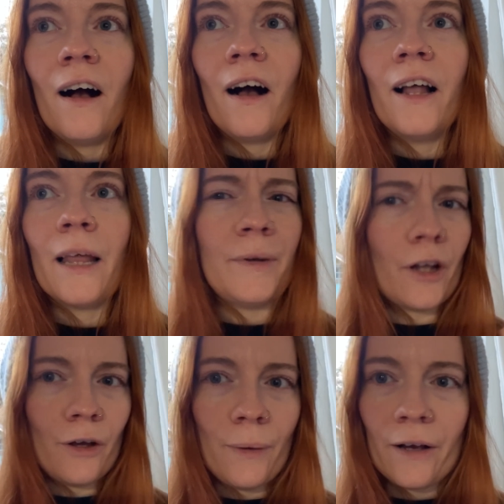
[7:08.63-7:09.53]
Let me
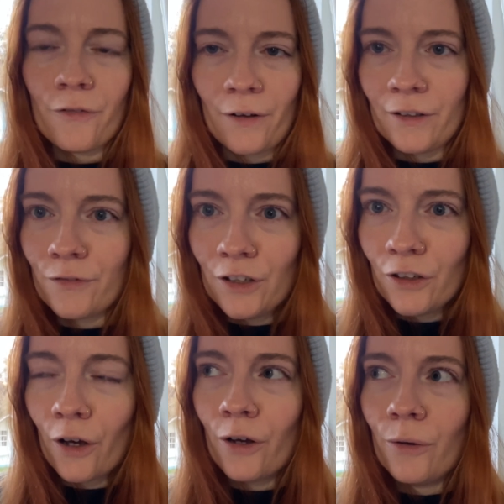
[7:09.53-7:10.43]
know how you found this
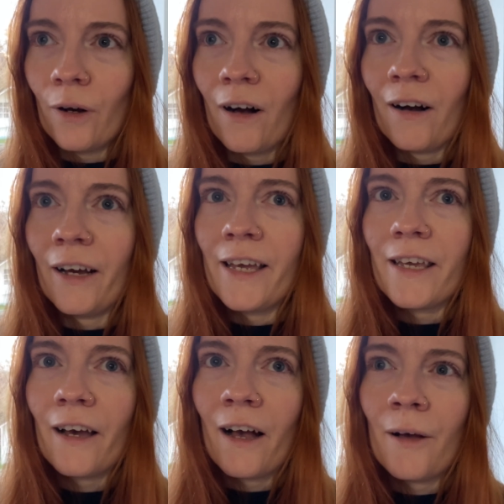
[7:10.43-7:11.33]
video.
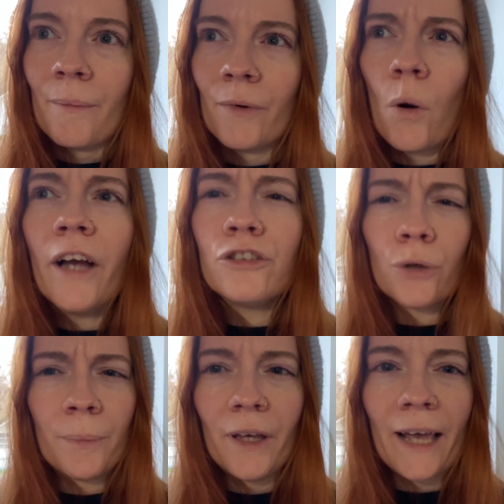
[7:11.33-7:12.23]
I quite
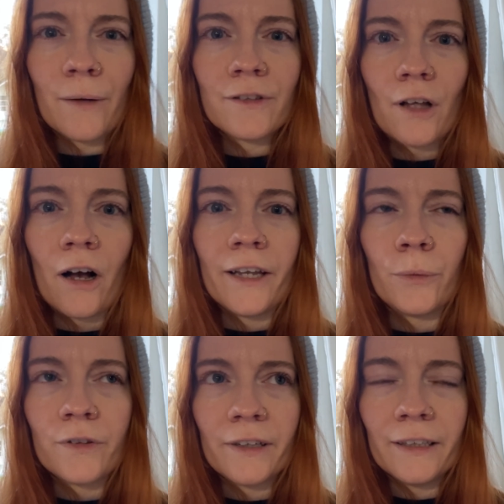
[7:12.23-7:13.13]
enjoyed being outside. It
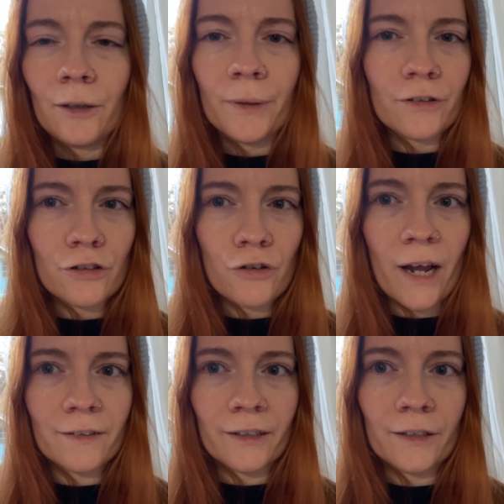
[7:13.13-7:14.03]
was a little bit
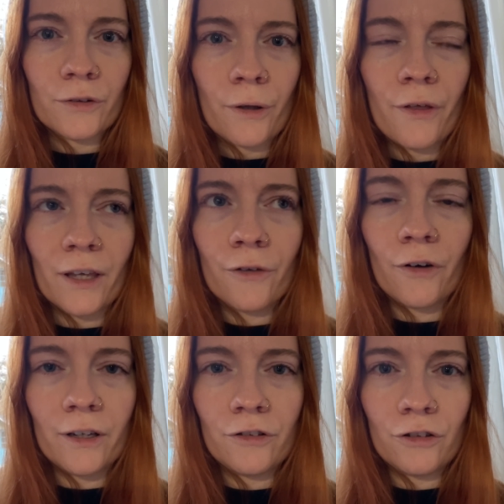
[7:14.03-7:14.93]
distracting, so I think if
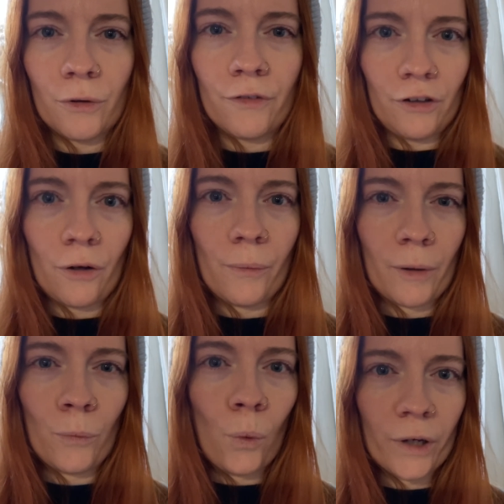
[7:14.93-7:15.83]
I do a video when
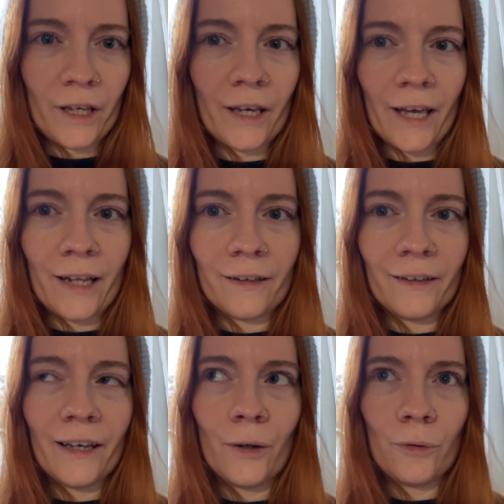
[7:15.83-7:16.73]
I'm walking
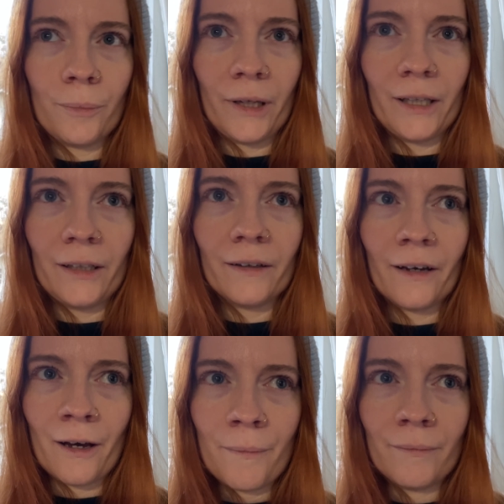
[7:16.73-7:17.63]
again, it would be
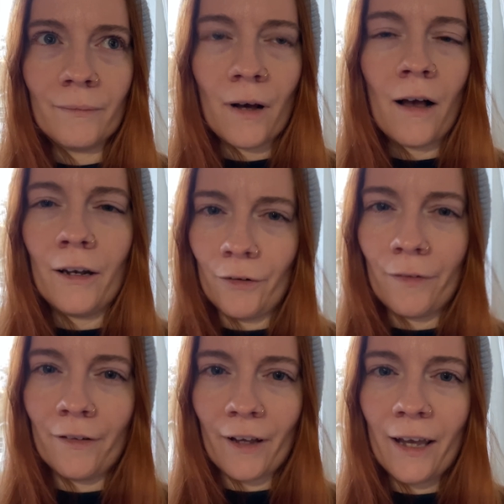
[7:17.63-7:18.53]
earlier
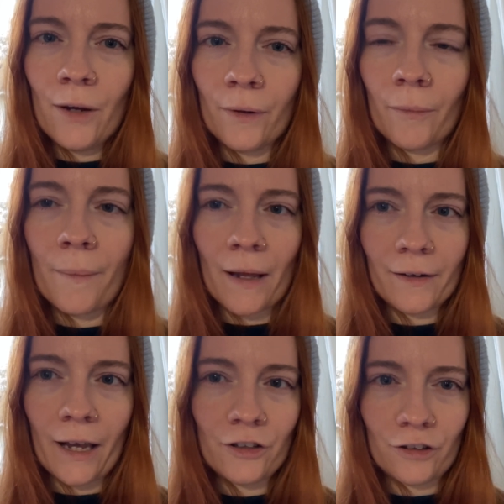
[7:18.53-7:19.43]
in the day when my
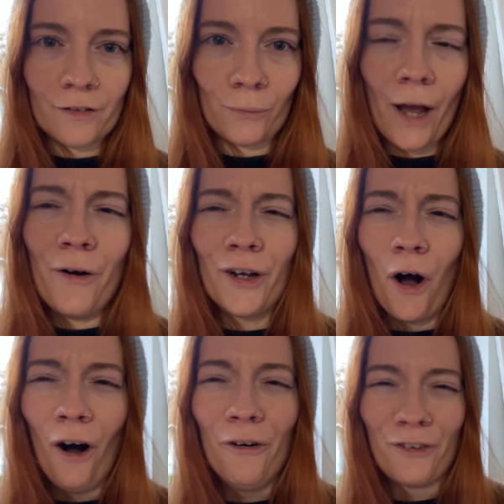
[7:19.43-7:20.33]
medication isn't wearing
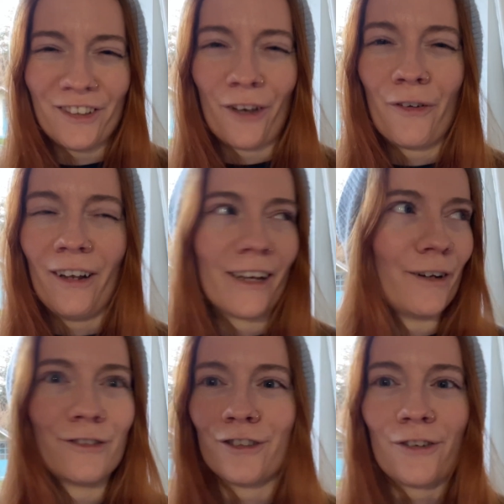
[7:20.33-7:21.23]
off, because I felt like I
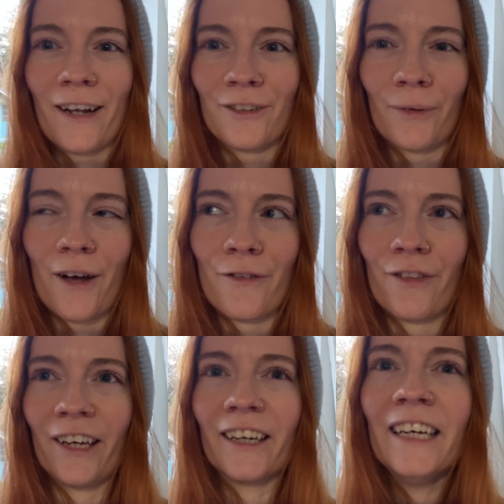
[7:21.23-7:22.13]
was distracted by everything.